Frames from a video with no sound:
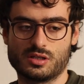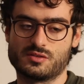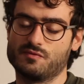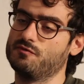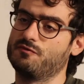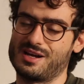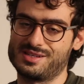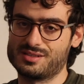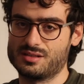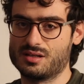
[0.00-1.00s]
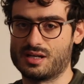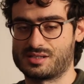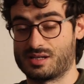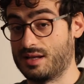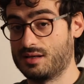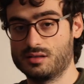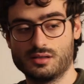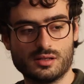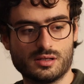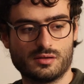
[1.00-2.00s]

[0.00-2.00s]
it's fast as hell,